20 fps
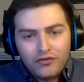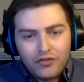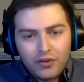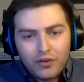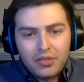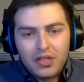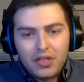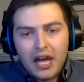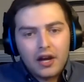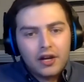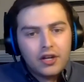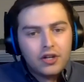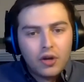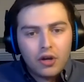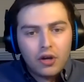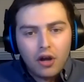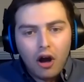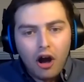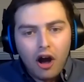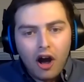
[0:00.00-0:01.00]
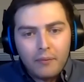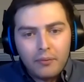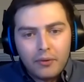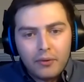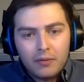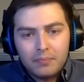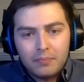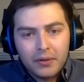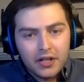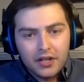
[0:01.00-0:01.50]
from there you go to Auburn,
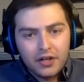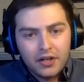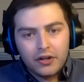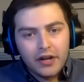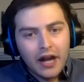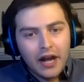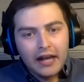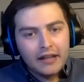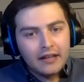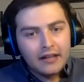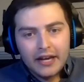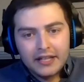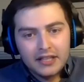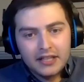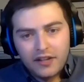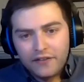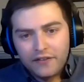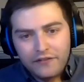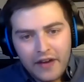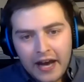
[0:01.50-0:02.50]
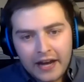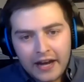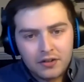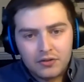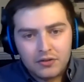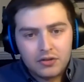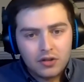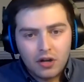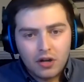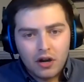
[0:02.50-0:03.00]
but you're not like the de facto
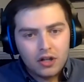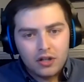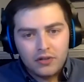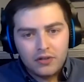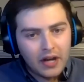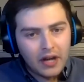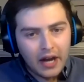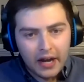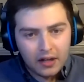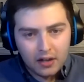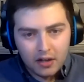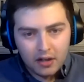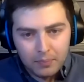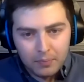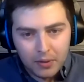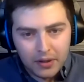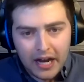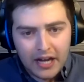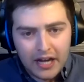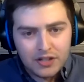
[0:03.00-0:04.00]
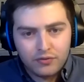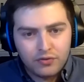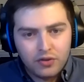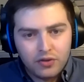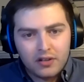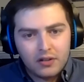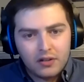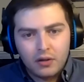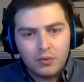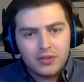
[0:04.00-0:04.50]
starter. You've got a couple guys in front of
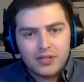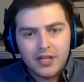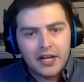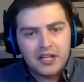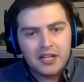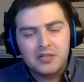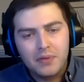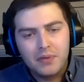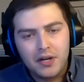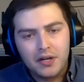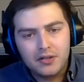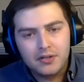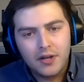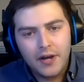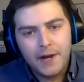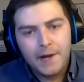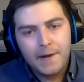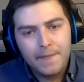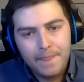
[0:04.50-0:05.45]
you. What was that experience like?